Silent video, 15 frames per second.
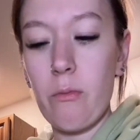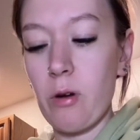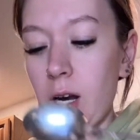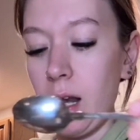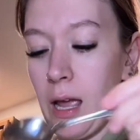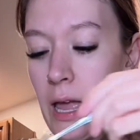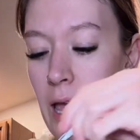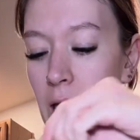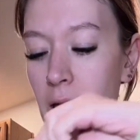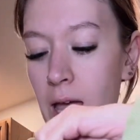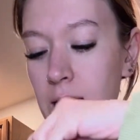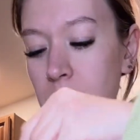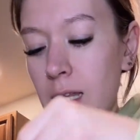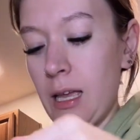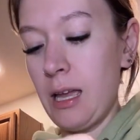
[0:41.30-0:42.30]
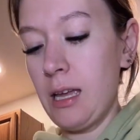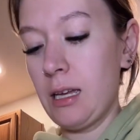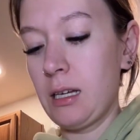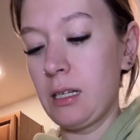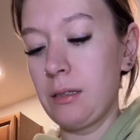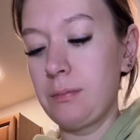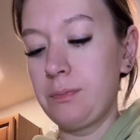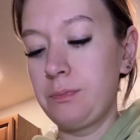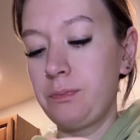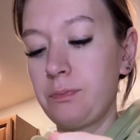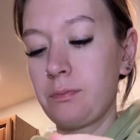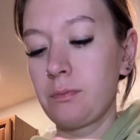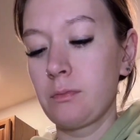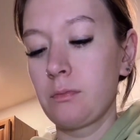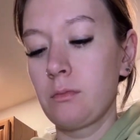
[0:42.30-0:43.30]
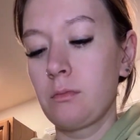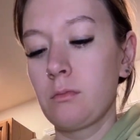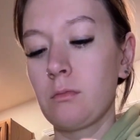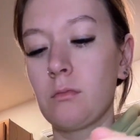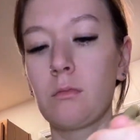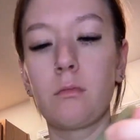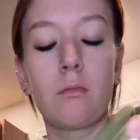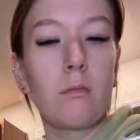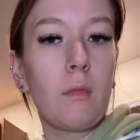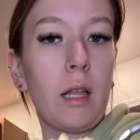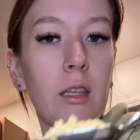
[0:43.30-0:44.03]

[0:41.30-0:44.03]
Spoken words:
we're gonna add like a